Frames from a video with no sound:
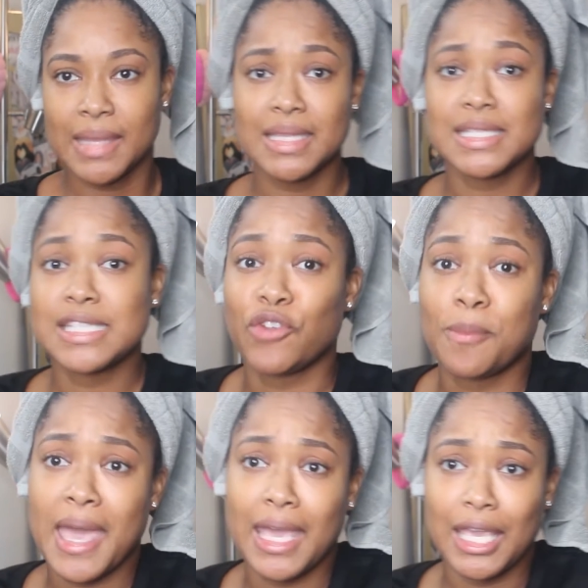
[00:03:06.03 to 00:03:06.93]
This is for
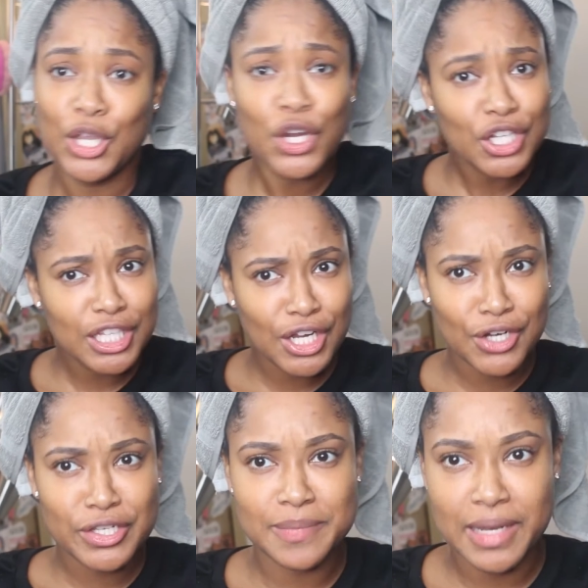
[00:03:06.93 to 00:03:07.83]
my curly
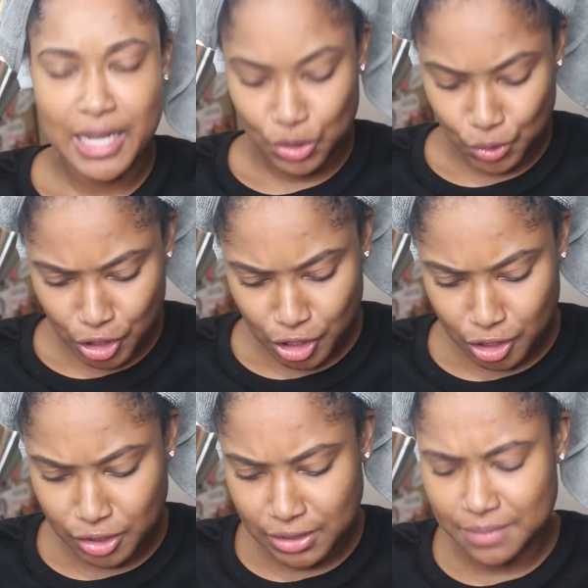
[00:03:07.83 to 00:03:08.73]
girls, my natural
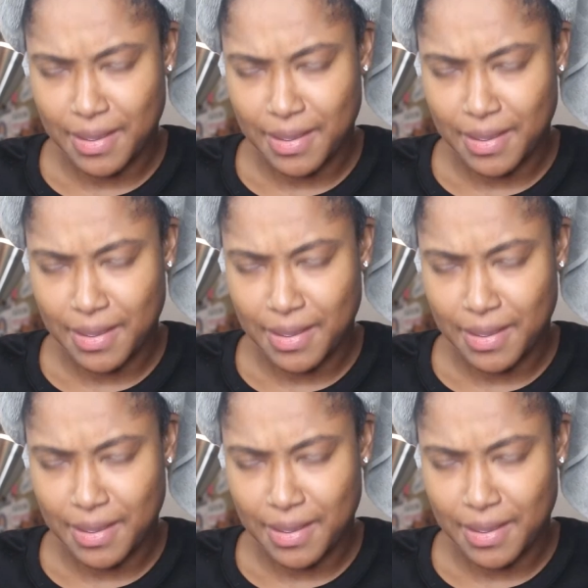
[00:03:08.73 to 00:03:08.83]
girls,